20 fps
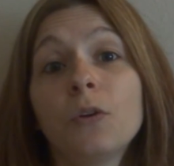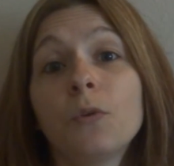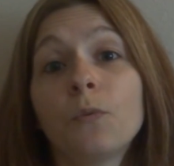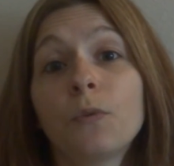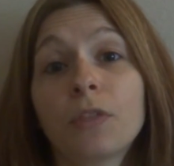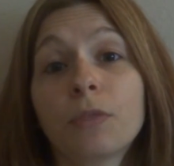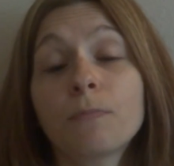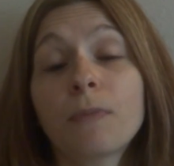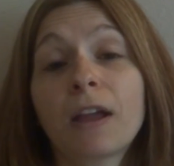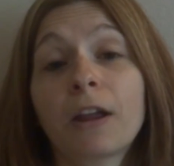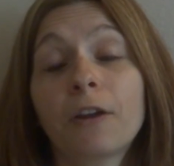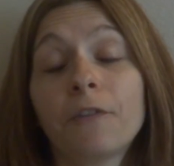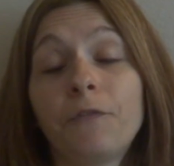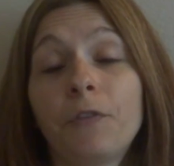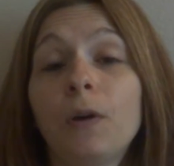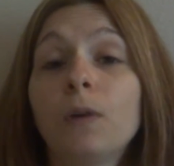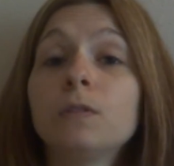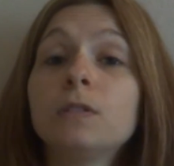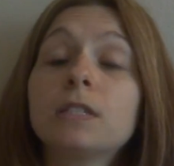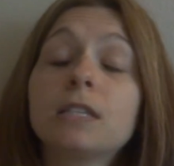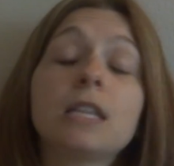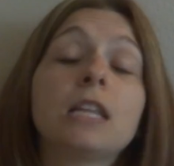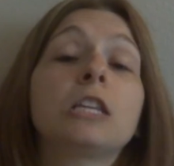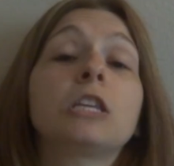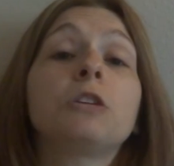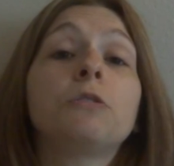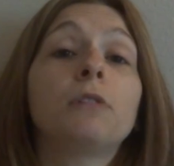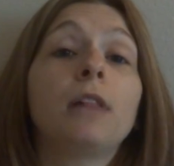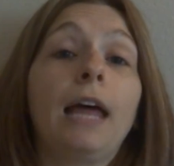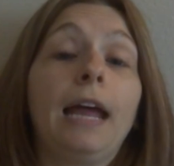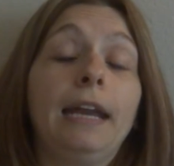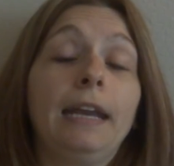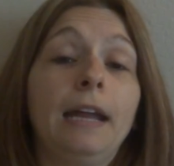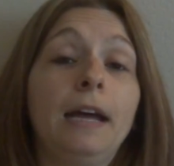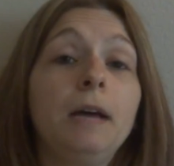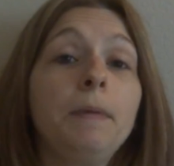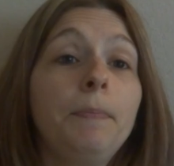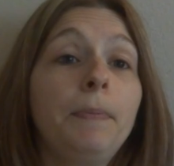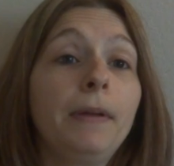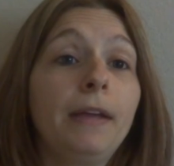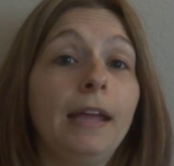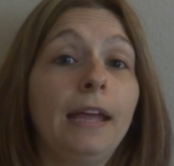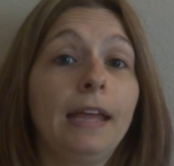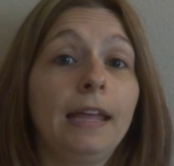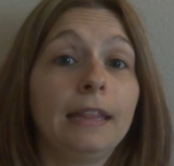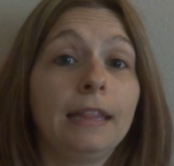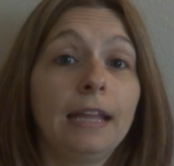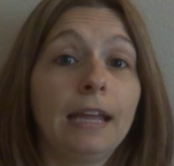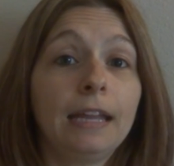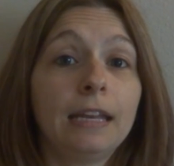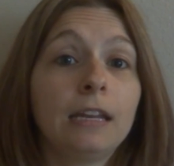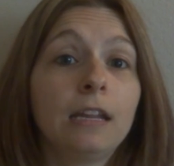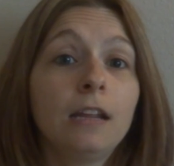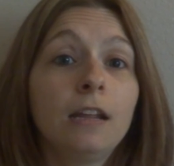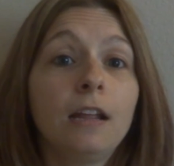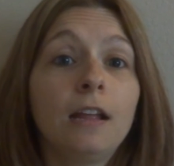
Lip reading: with microphones, and then you line up and then